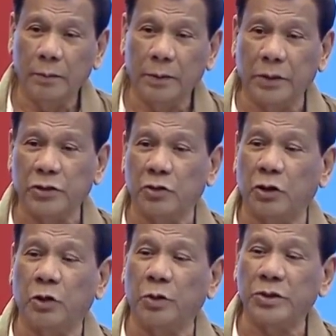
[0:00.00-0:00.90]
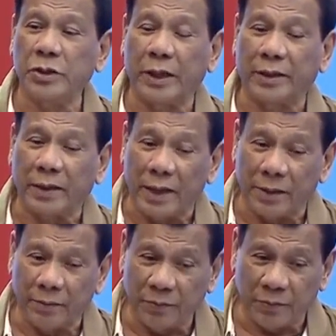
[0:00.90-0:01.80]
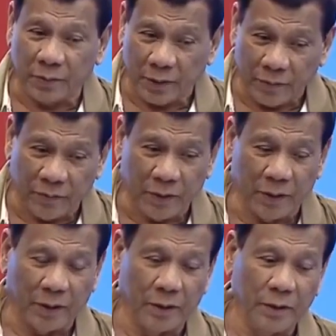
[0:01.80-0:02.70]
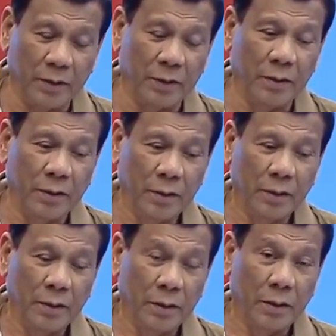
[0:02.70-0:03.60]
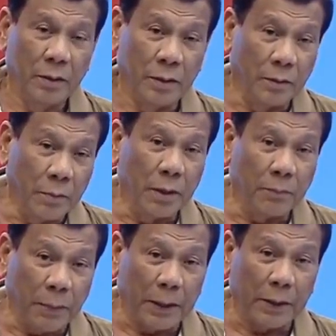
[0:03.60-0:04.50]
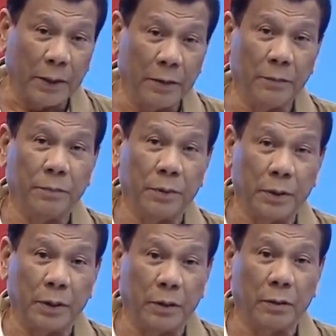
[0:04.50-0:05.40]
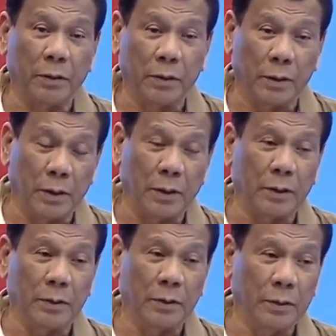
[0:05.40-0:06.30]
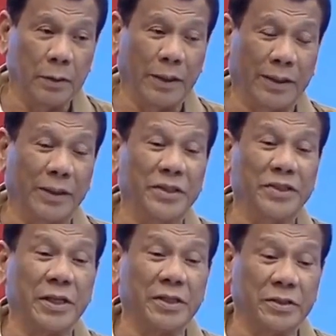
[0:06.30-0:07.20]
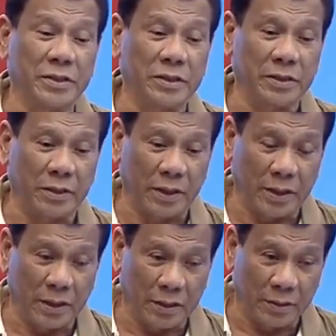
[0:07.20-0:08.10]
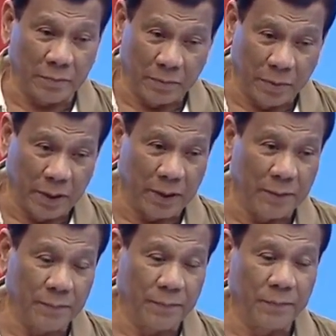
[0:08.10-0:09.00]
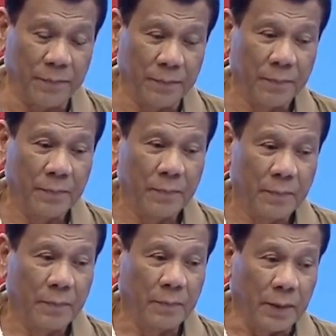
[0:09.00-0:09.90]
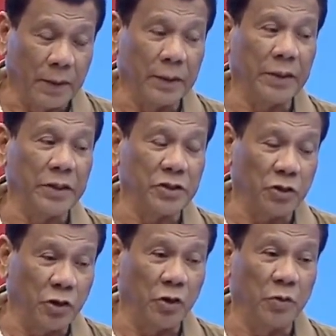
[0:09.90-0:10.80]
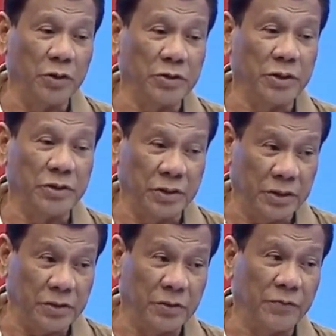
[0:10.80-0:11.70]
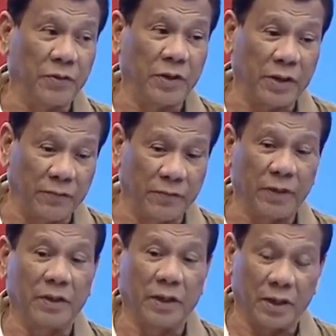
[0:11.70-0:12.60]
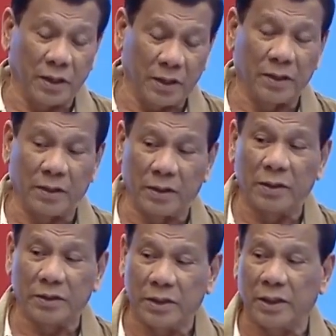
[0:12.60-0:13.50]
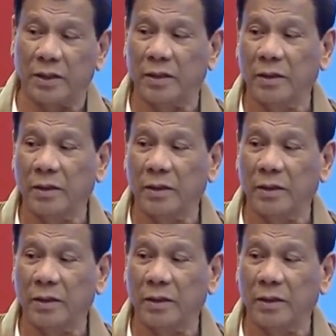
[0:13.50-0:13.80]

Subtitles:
There is always a time for everything. Yung mga pare, pati yung kalagot, Ecclesiastes 3 ng Biblia. There is always a season for everything under the sun.